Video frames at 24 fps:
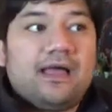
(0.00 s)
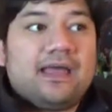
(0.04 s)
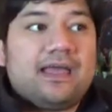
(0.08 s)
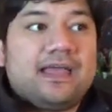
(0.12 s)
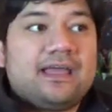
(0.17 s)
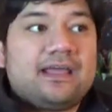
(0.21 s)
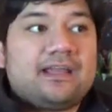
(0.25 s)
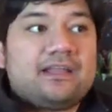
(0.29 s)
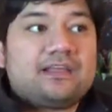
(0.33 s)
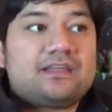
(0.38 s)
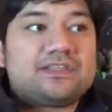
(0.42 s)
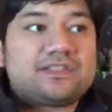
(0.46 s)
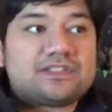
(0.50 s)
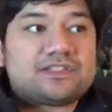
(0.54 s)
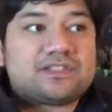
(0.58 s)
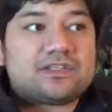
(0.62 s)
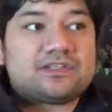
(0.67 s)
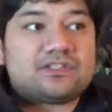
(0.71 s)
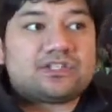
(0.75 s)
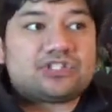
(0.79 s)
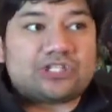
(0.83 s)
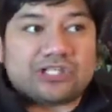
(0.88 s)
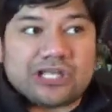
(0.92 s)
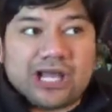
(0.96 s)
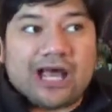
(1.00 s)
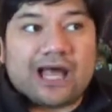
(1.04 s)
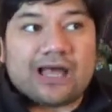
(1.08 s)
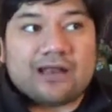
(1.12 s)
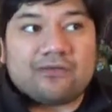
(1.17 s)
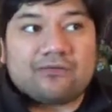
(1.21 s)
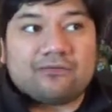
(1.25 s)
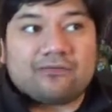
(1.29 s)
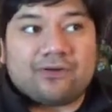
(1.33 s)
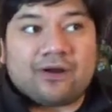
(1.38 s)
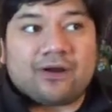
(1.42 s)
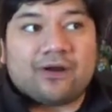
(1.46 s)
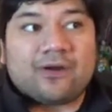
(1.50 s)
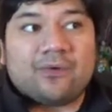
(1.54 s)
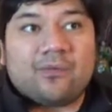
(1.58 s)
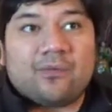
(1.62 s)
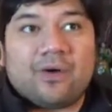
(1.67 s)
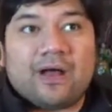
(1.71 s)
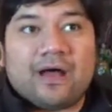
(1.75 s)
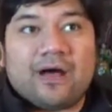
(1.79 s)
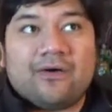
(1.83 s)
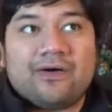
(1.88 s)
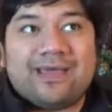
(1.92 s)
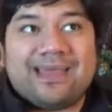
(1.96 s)
It is shot very
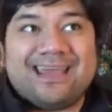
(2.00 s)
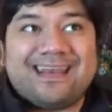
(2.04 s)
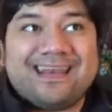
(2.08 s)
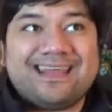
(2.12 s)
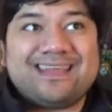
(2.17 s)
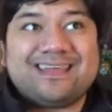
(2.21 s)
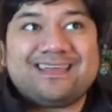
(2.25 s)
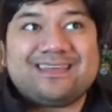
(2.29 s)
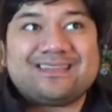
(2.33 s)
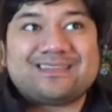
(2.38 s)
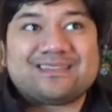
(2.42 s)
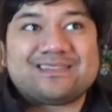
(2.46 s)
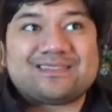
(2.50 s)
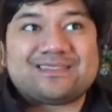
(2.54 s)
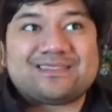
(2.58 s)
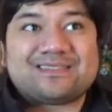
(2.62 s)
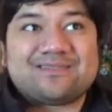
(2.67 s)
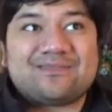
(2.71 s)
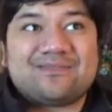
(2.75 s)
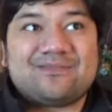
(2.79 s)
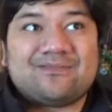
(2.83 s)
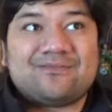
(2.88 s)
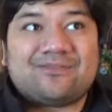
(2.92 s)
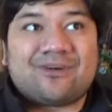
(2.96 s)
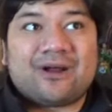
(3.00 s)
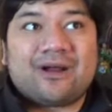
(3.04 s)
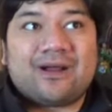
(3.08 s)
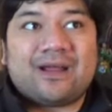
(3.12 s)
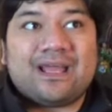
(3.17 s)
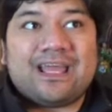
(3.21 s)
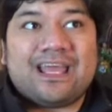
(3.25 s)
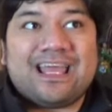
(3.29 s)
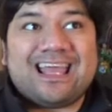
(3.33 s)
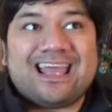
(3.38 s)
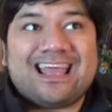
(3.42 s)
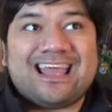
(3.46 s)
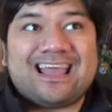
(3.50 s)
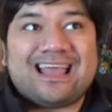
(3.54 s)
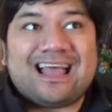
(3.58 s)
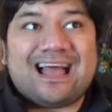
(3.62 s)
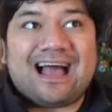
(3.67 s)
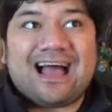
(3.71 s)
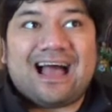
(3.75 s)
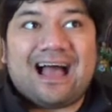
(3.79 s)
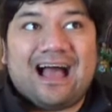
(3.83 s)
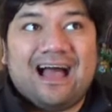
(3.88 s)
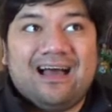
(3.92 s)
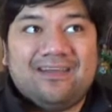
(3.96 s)
well. It is very.
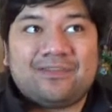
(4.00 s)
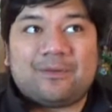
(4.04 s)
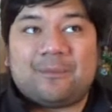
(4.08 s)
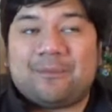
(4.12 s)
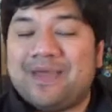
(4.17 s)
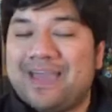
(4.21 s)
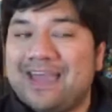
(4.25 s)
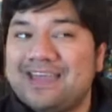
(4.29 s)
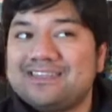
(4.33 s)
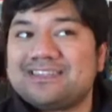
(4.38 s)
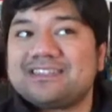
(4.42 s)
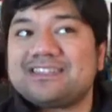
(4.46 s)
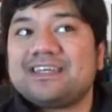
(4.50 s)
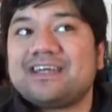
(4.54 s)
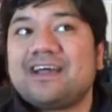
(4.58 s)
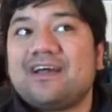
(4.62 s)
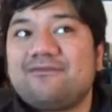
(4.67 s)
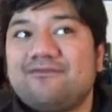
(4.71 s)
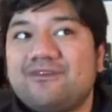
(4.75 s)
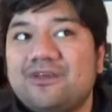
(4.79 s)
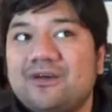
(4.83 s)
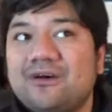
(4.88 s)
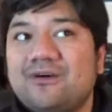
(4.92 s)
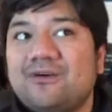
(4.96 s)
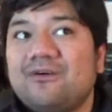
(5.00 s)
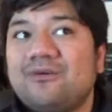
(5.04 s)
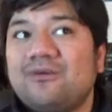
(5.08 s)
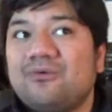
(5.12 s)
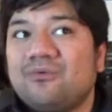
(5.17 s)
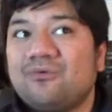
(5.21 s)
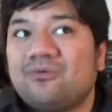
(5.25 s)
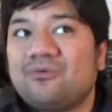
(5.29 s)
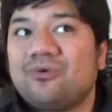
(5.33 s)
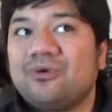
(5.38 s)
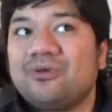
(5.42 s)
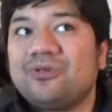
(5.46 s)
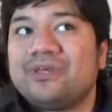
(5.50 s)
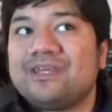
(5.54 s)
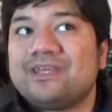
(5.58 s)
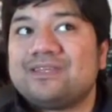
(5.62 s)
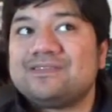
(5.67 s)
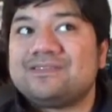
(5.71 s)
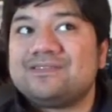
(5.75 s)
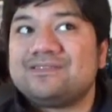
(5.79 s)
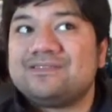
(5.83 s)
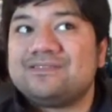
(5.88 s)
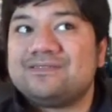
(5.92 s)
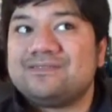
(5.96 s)
The pacing, I feel,
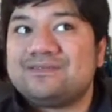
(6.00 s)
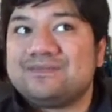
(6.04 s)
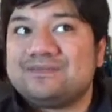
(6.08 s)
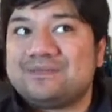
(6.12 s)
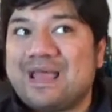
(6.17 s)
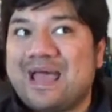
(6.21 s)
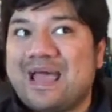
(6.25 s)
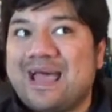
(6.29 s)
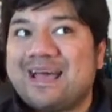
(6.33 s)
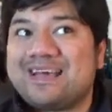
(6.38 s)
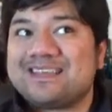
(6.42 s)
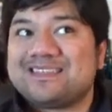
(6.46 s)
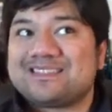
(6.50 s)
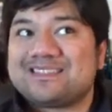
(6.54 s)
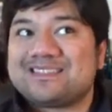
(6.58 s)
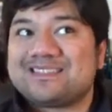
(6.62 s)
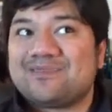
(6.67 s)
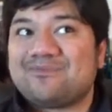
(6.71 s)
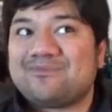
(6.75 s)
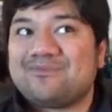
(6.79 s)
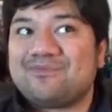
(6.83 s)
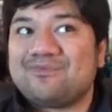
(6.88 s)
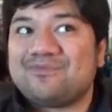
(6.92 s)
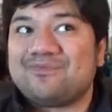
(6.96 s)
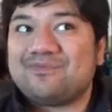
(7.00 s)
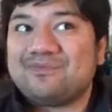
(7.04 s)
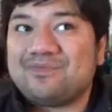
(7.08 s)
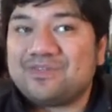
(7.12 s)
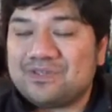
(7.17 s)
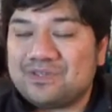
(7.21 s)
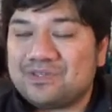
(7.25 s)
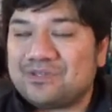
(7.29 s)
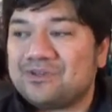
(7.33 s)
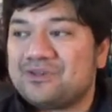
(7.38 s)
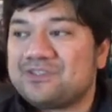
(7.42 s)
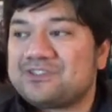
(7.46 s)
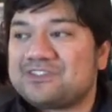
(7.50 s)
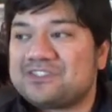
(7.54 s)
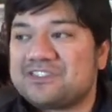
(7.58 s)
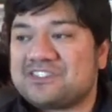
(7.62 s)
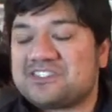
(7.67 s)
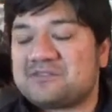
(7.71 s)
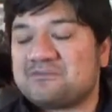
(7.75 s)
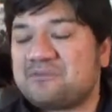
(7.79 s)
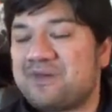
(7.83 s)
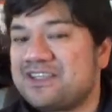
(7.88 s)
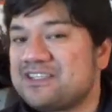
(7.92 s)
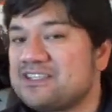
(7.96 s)
really has some good
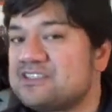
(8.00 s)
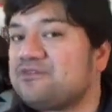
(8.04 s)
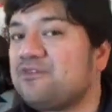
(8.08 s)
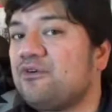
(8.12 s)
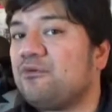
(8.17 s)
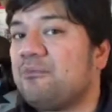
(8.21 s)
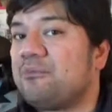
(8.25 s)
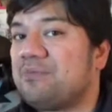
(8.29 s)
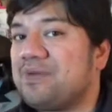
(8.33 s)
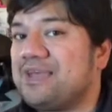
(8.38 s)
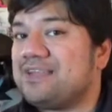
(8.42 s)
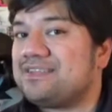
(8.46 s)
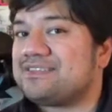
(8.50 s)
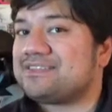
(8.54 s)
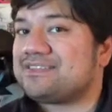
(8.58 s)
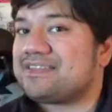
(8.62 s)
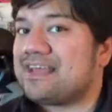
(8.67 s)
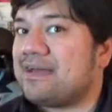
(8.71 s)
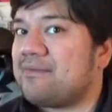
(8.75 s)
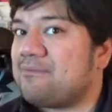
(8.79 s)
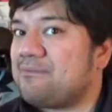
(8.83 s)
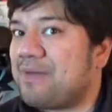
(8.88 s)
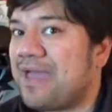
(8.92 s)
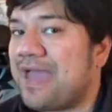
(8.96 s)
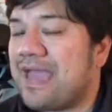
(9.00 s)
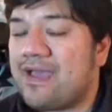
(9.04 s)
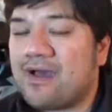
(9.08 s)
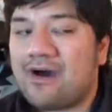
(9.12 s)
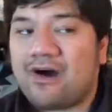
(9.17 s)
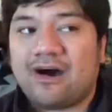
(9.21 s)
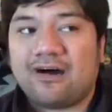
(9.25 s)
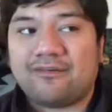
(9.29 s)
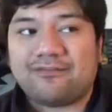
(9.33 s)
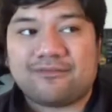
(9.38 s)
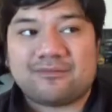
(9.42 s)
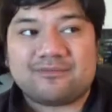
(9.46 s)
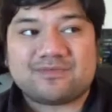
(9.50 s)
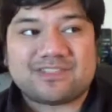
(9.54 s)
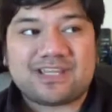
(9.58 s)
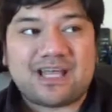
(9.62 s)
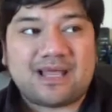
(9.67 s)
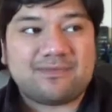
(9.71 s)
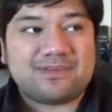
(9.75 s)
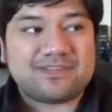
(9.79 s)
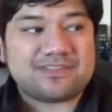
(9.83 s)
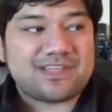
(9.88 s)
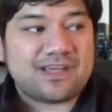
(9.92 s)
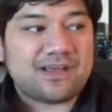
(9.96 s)
suspenseful beats that pay off from
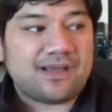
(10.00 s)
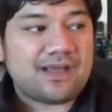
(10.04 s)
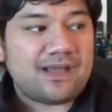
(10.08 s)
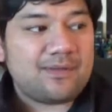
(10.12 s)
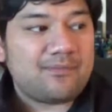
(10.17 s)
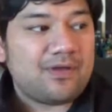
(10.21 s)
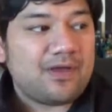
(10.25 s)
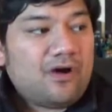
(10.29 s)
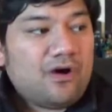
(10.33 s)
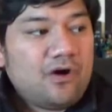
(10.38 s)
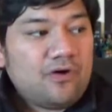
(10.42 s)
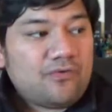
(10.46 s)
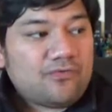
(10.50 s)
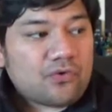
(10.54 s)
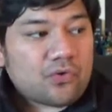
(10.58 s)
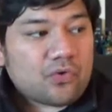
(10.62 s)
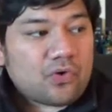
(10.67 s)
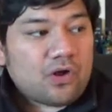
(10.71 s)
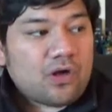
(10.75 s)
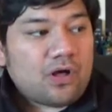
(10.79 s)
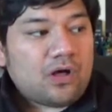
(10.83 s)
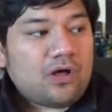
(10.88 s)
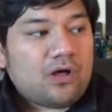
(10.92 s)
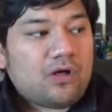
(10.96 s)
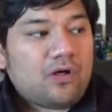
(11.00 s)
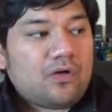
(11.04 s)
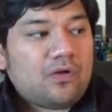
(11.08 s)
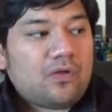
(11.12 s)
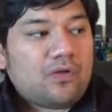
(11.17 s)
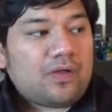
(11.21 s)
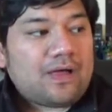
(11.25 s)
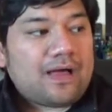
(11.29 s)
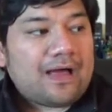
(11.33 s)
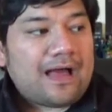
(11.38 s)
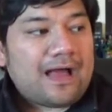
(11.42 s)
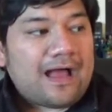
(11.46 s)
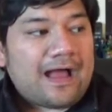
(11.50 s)
time to time. Overall,